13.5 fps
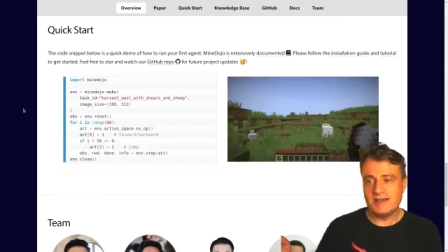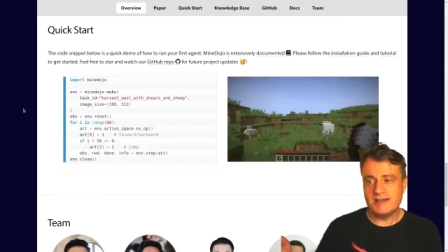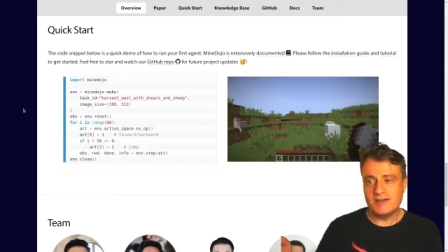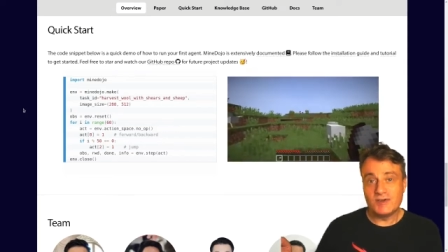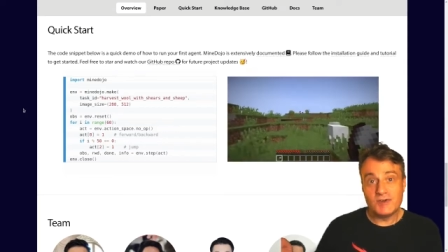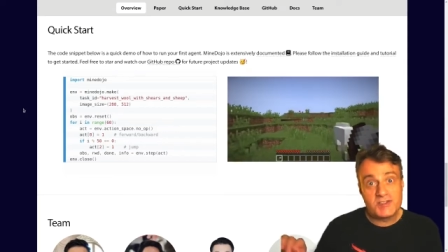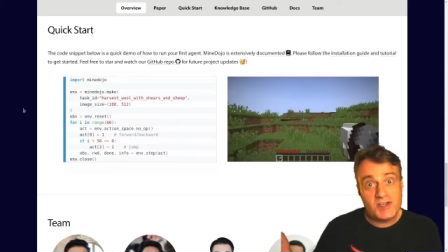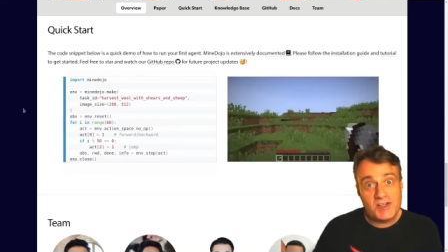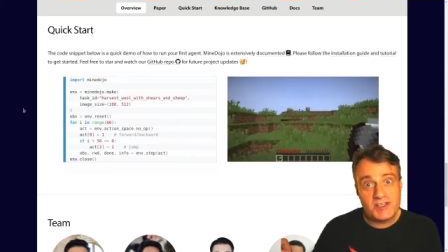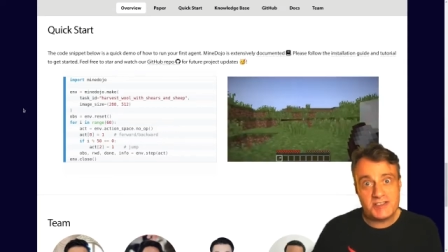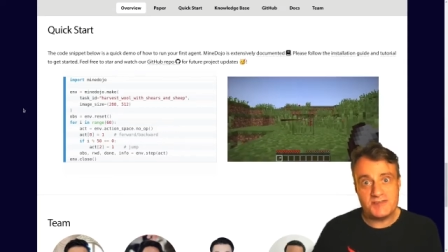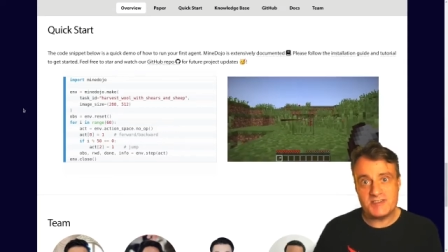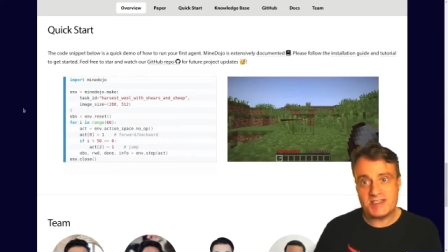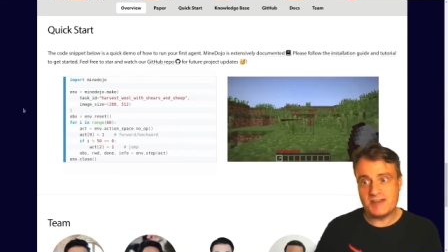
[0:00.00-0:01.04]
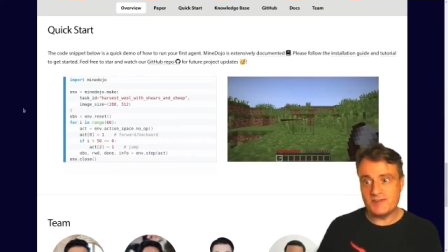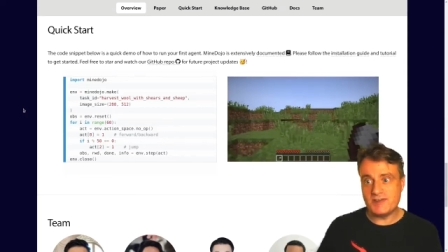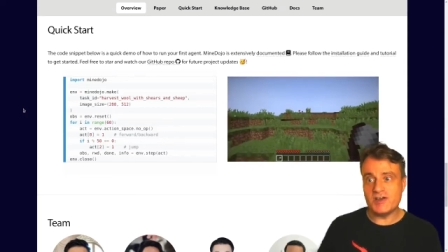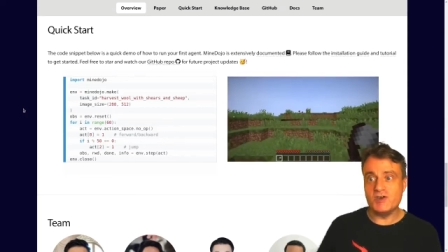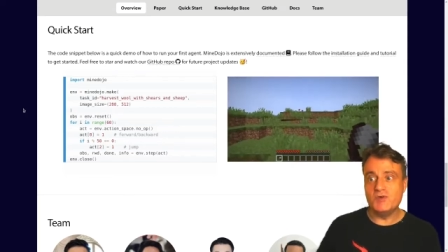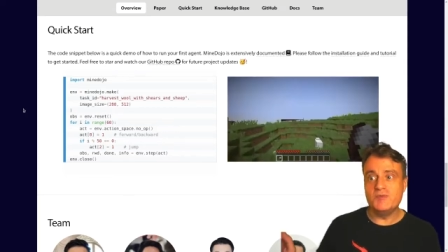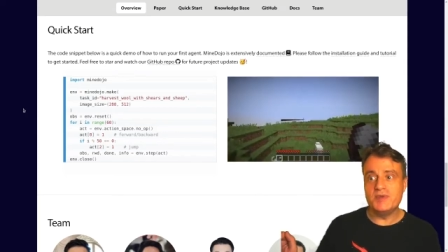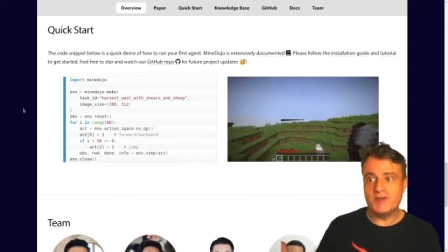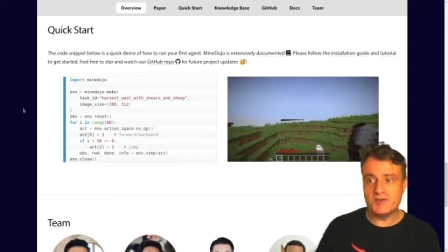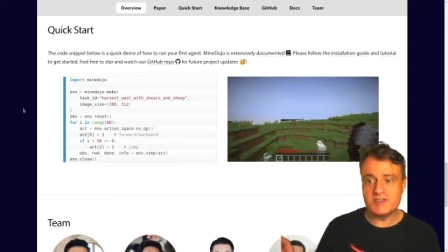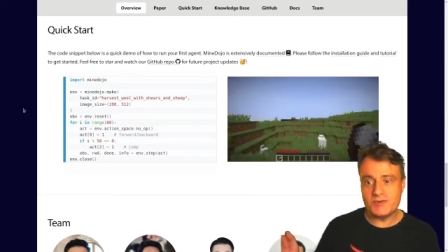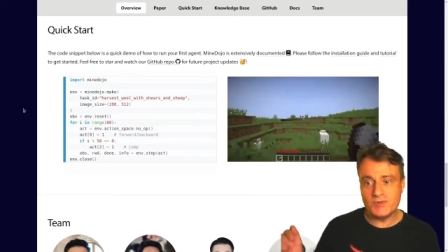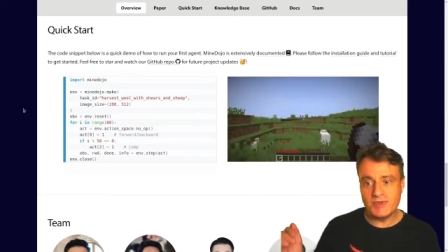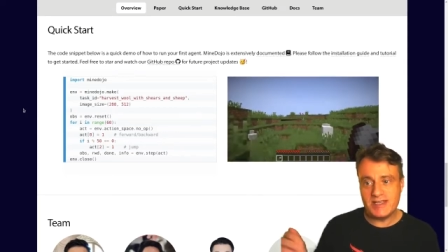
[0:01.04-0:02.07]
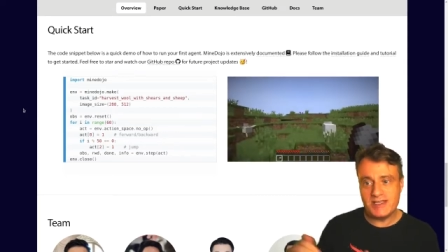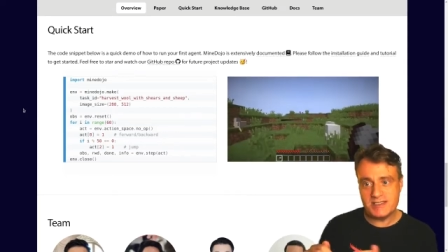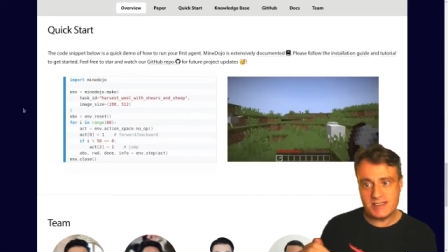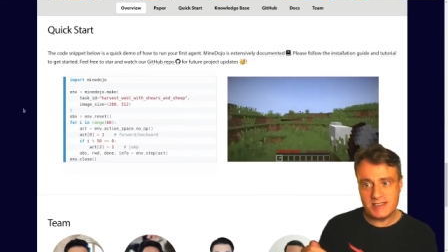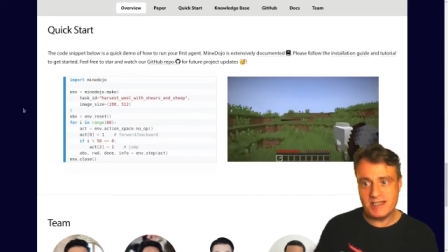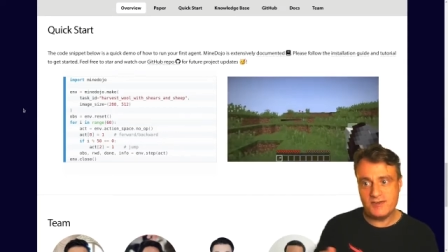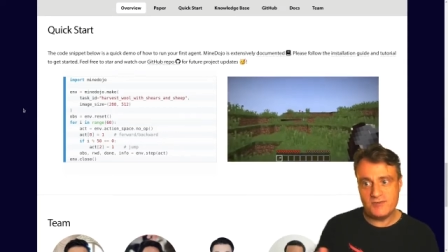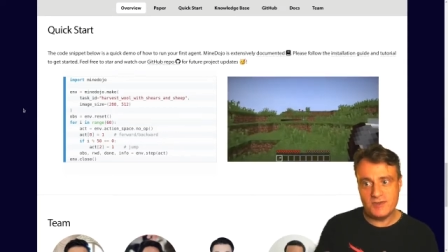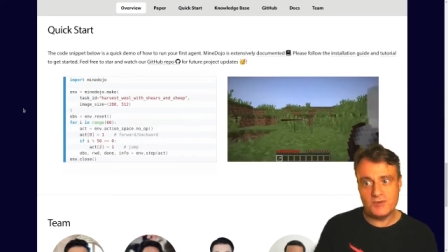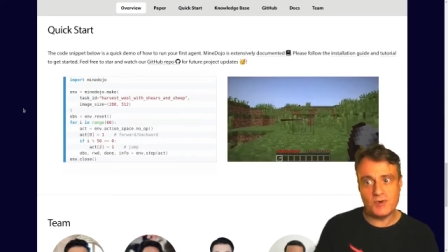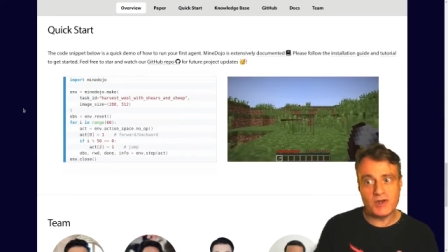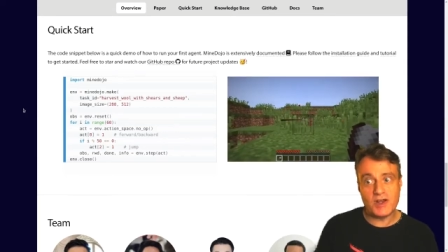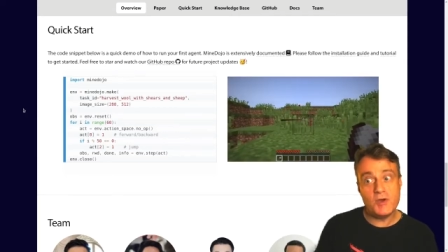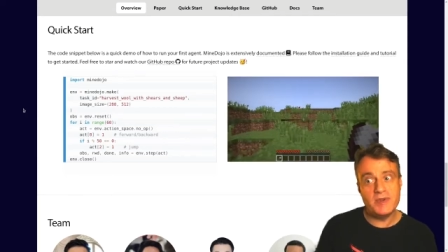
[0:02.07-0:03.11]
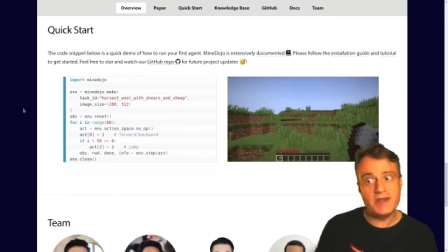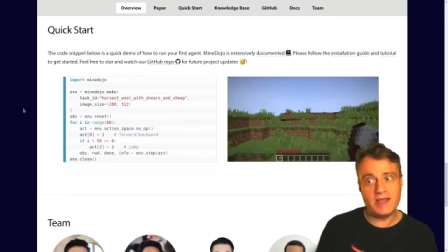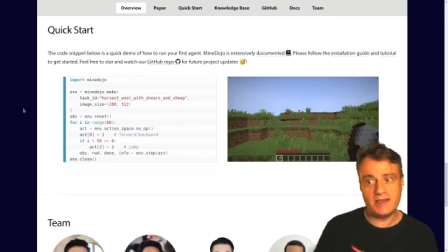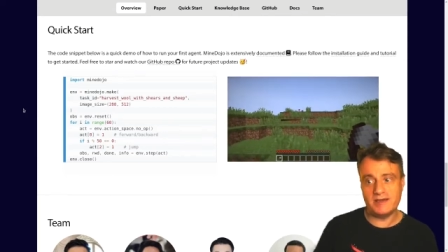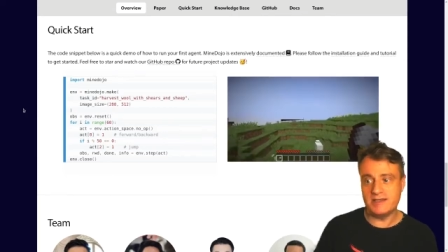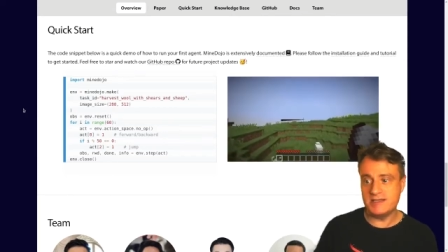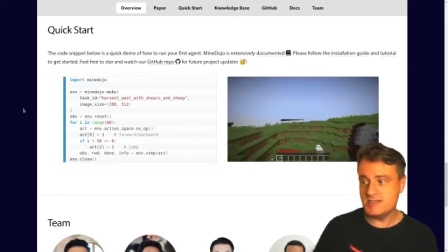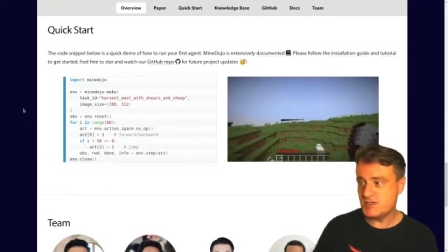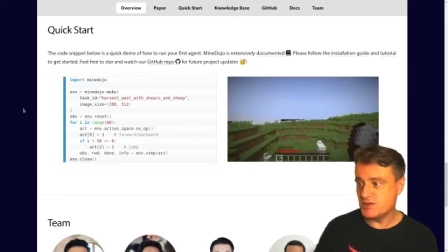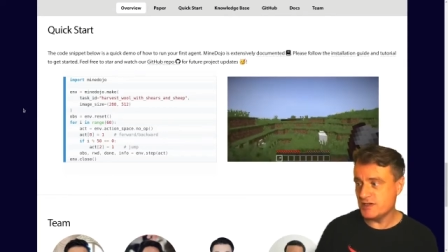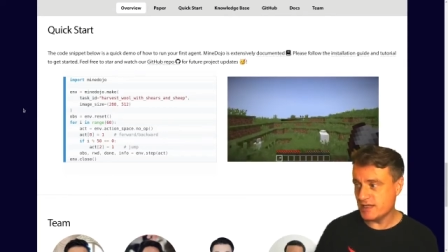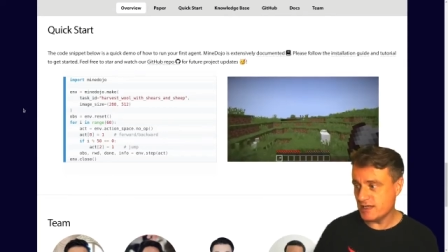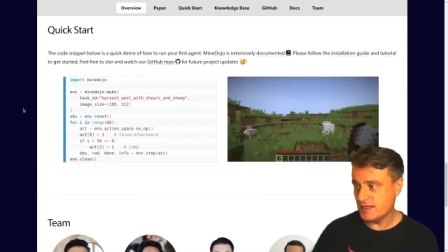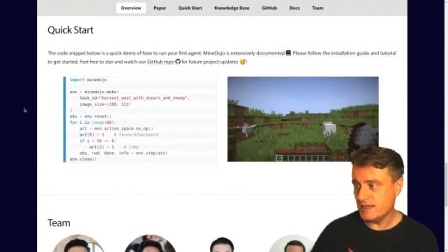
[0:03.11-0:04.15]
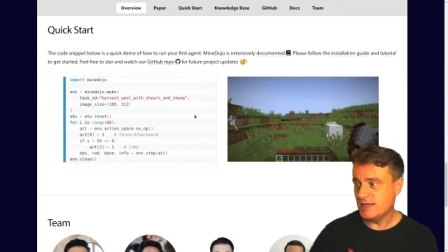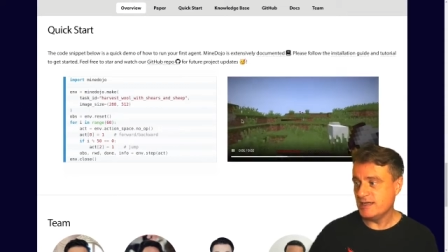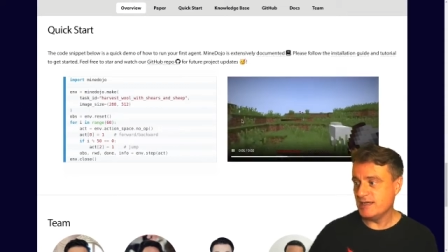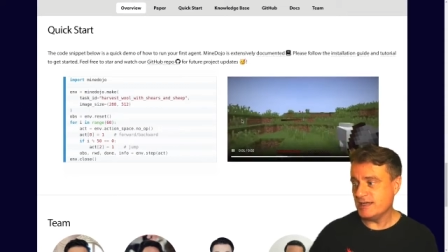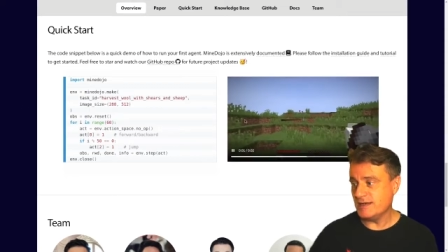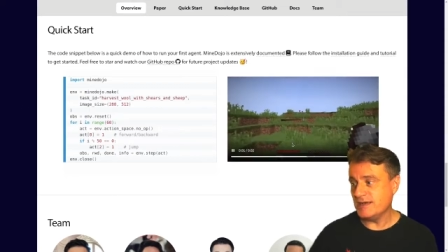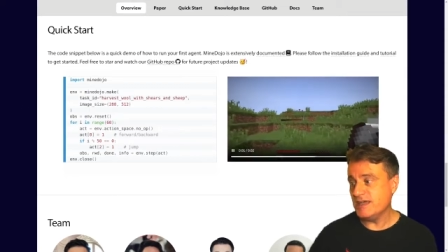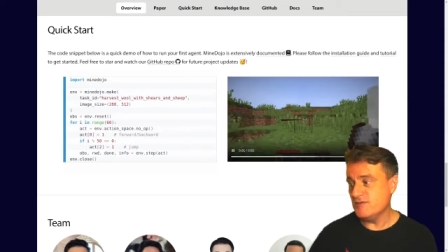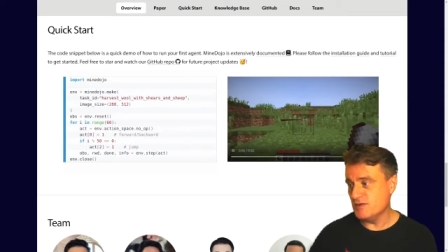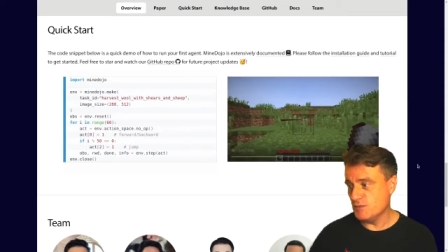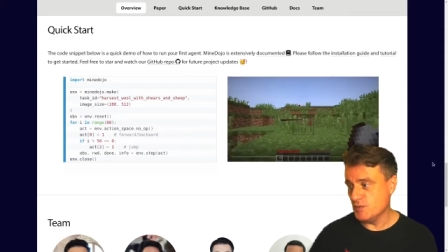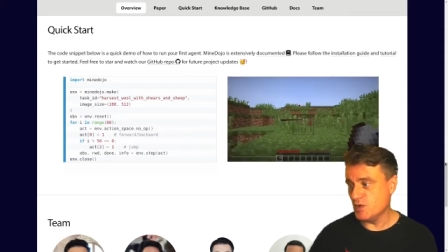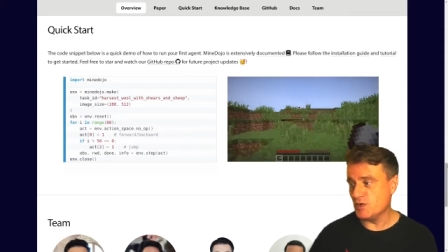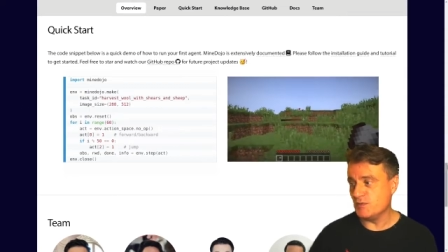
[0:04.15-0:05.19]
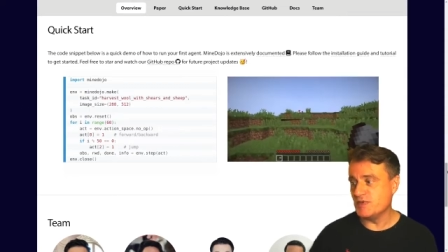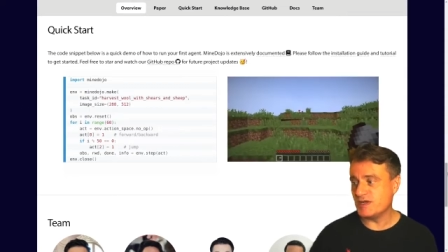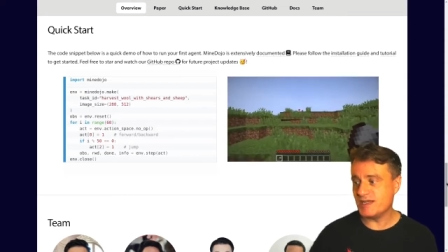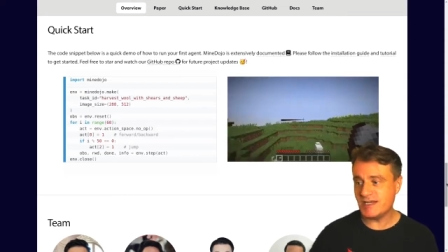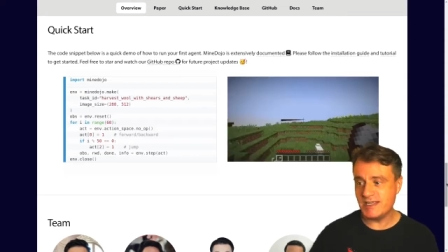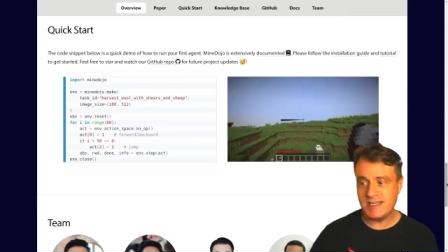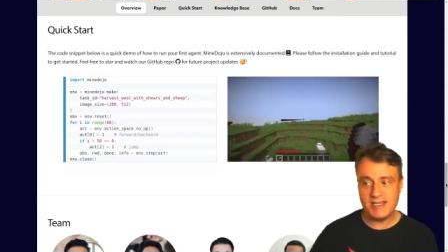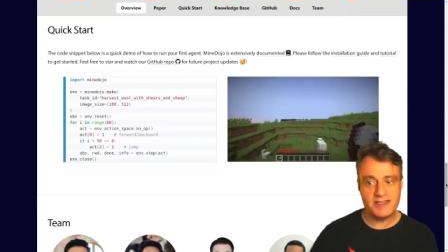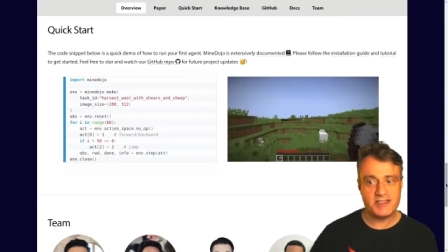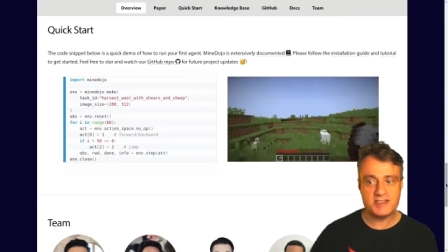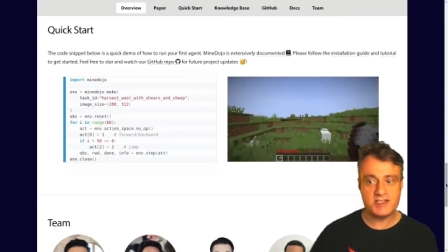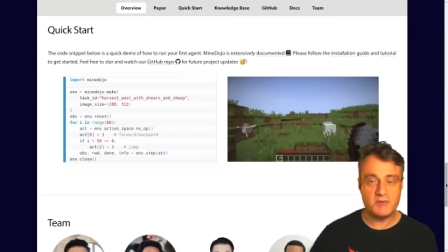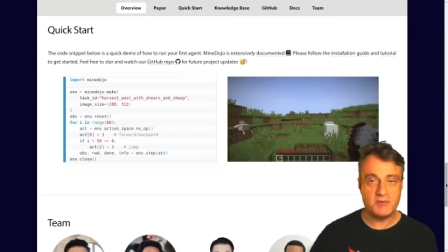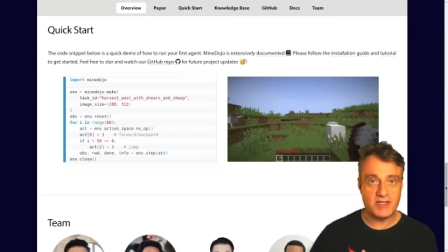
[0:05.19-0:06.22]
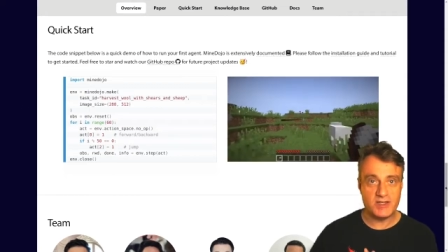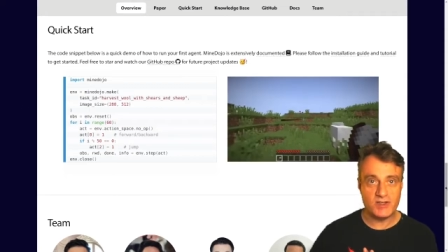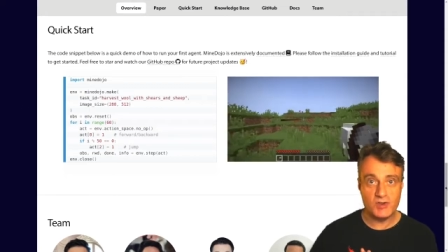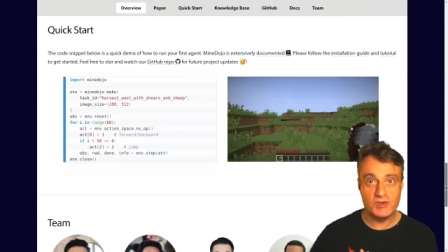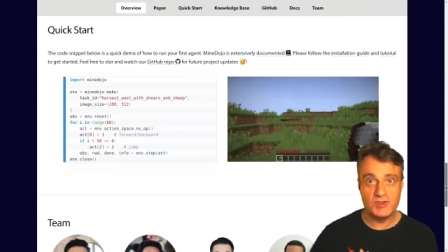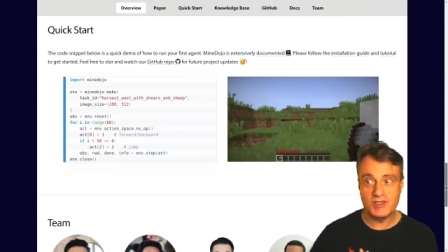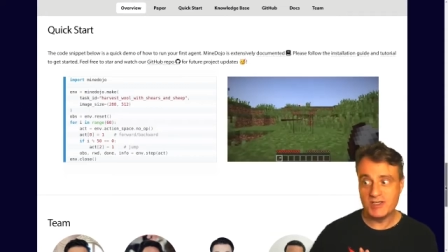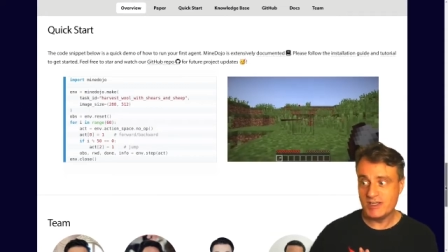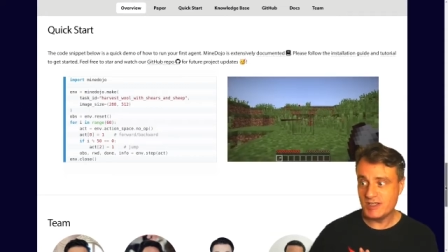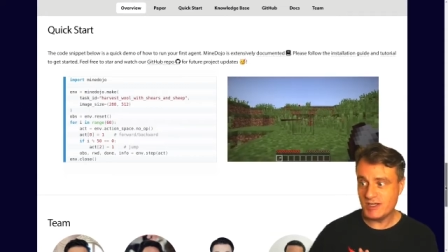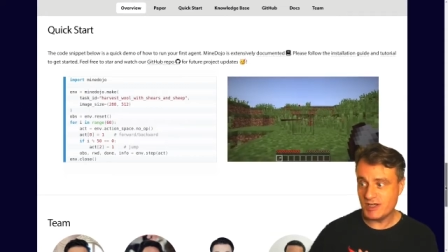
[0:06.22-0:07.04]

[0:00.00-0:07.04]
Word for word: an alternative set of code because it will interleave with what OpenAI is doing uh, even more. But clearly there's going to be a good uh,